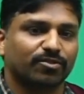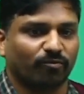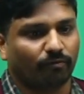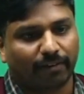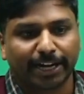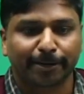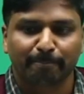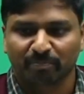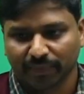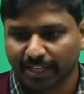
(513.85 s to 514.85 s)
one
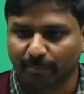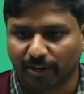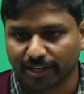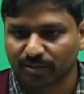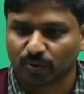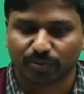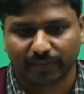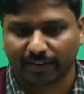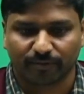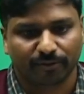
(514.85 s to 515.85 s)
important source we have
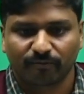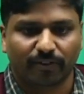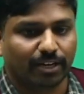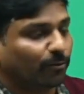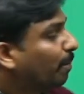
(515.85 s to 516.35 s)
to follow.